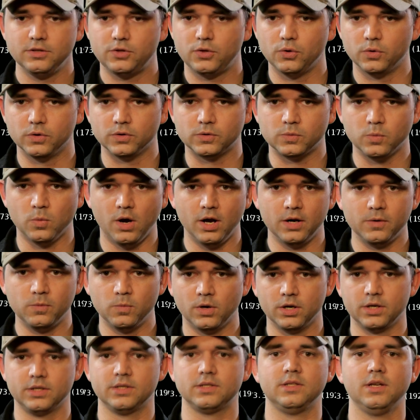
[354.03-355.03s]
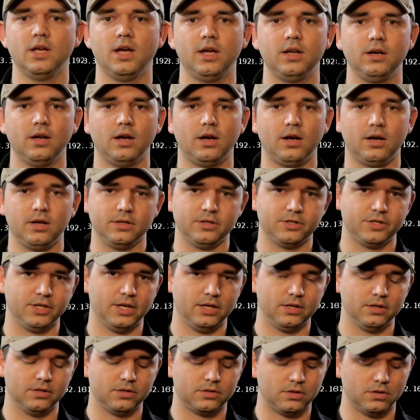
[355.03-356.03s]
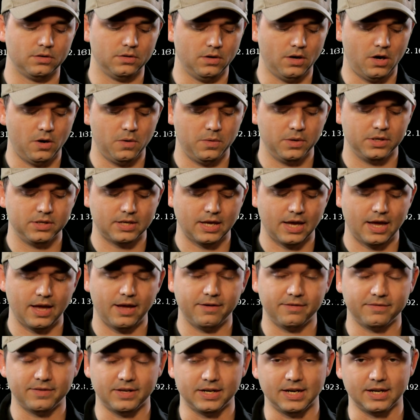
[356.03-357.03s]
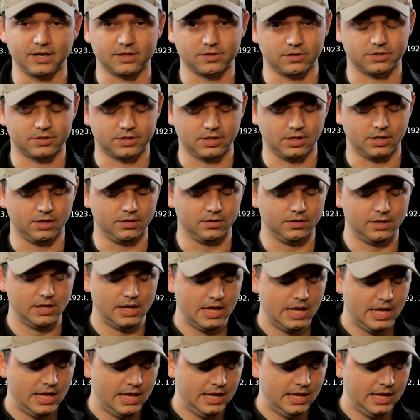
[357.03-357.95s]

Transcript: 2 is 1, 1 is none on shells, so always have an extra shell.